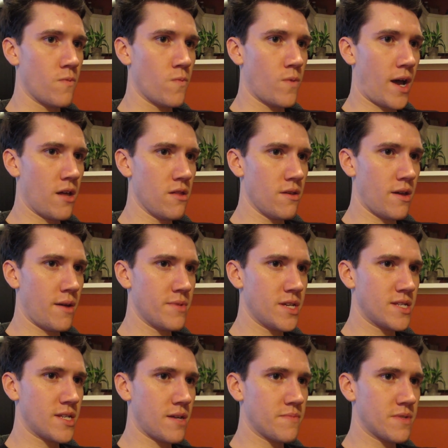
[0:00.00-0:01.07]
how, how
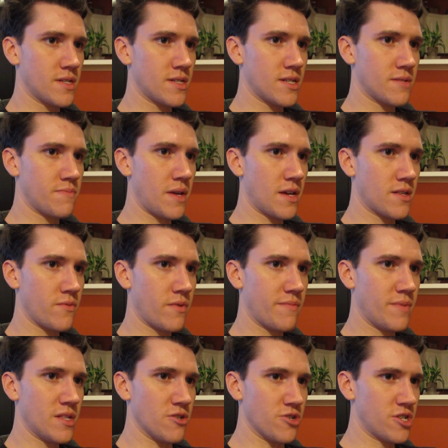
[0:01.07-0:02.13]
many times does this make that we've
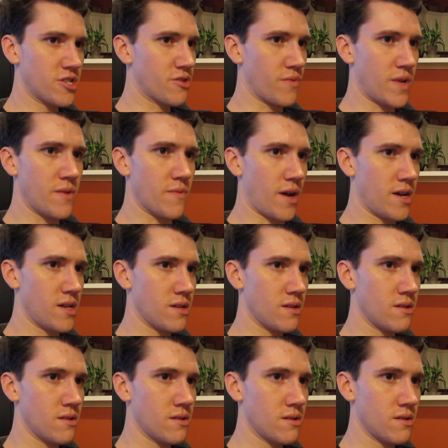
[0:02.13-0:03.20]
been there? Just three, right?
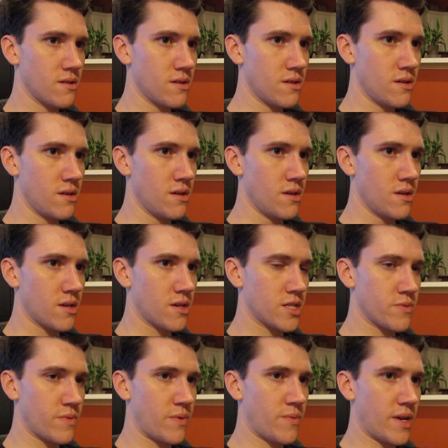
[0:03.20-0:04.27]
Yes.
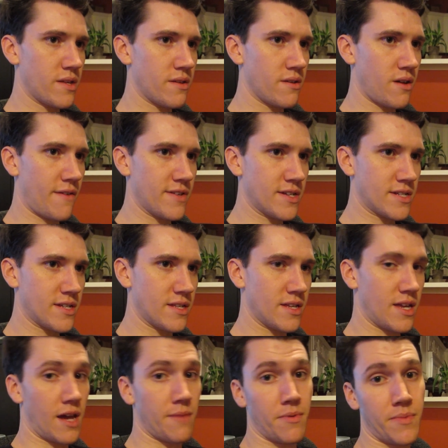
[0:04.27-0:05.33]
Because we went, obviously, the
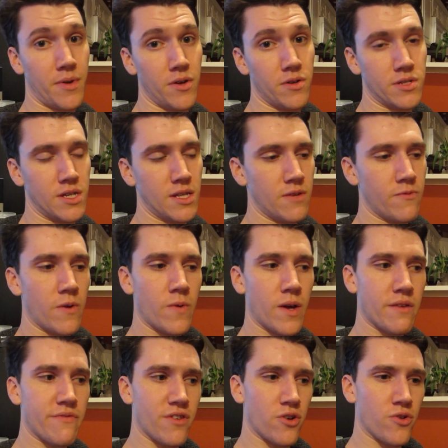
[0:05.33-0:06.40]
day I proposed, and then we
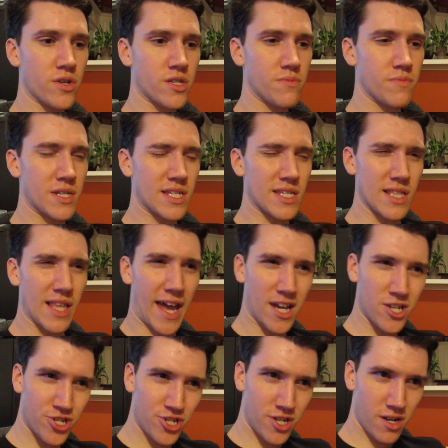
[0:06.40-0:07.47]
went for Christmas
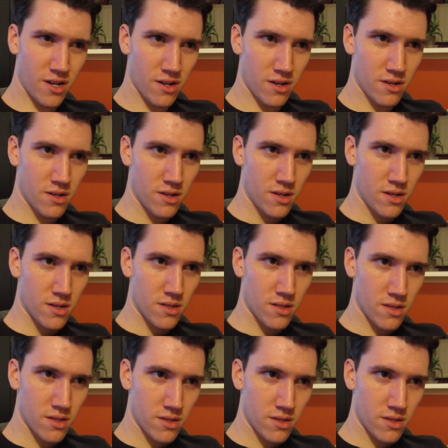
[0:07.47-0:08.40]
last year? Two